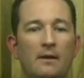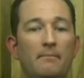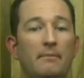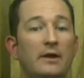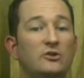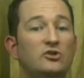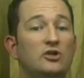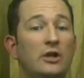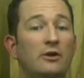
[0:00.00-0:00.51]

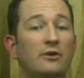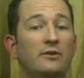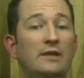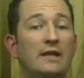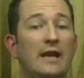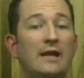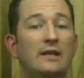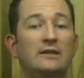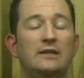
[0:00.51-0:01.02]
By sharing
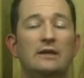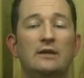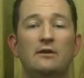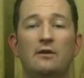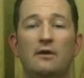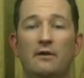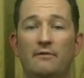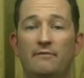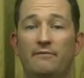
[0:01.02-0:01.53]
the
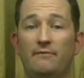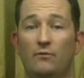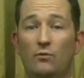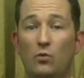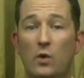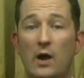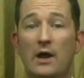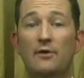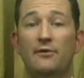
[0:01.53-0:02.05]
idea of
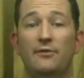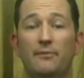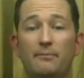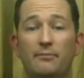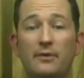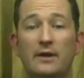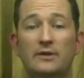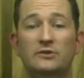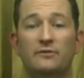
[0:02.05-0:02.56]
wealth
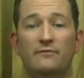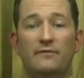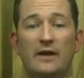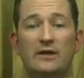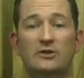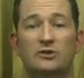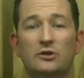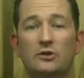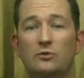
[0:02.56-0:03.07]

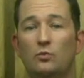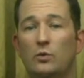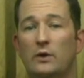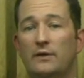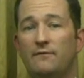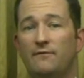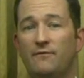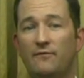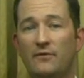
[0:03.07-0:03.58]
preservation
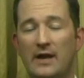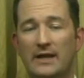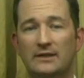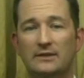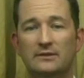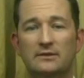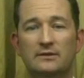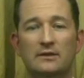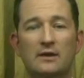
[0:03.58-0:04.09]
with
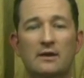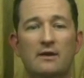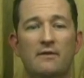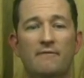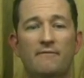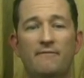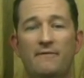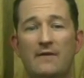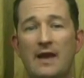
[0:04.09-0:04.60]
friends,
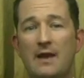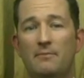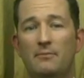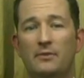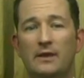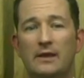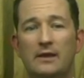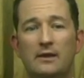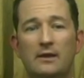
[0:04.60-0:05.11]

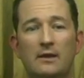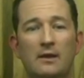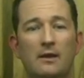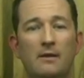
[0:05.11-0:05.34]
family,